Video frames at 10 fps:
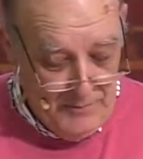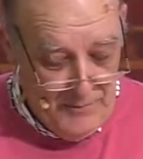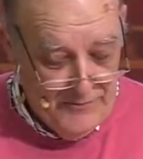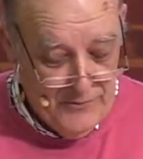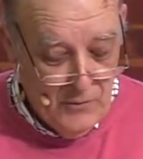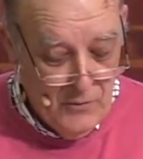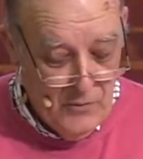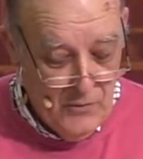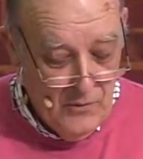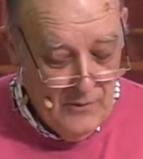
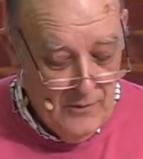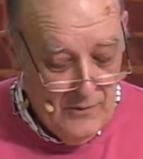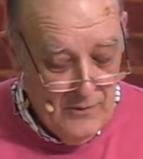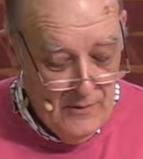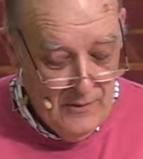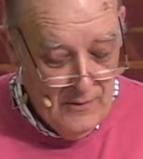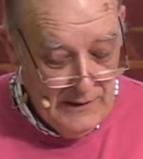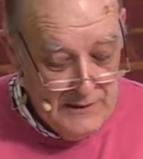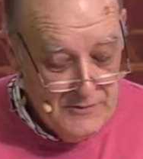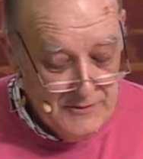before
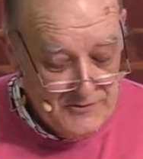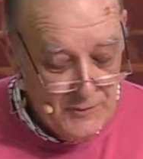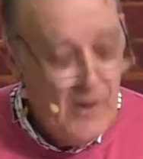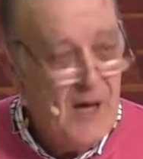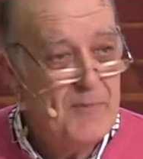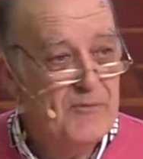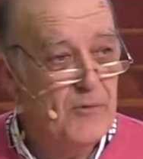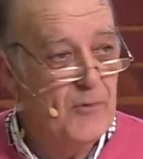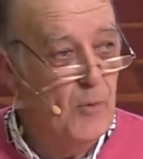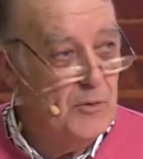into the square
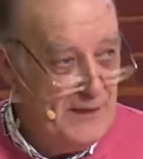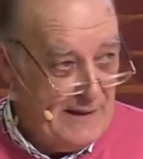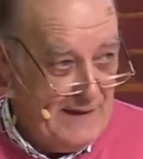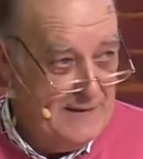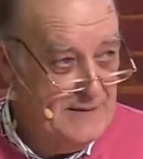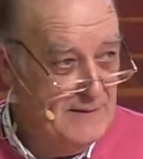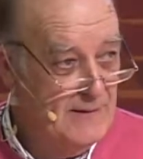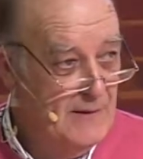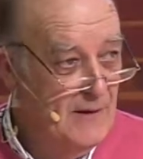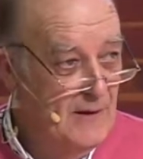before the water gate.
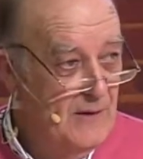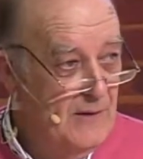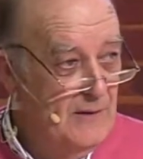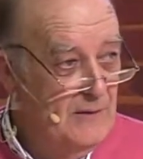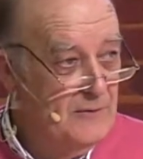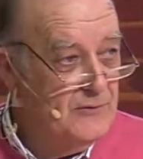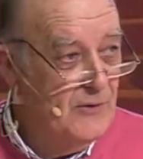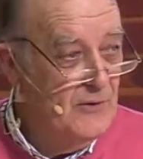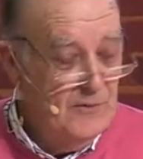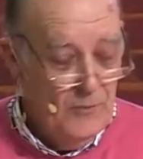
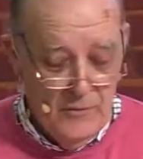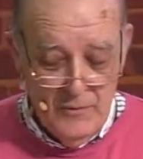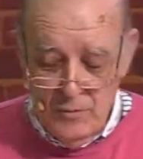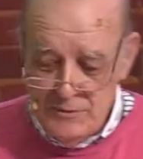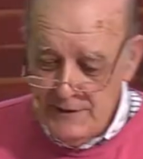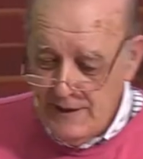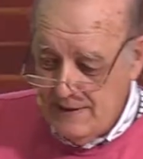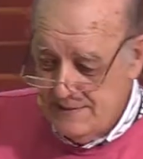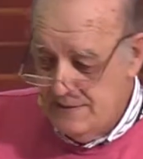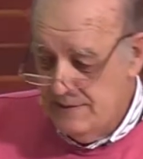So the water
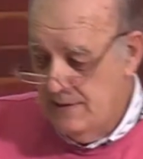gate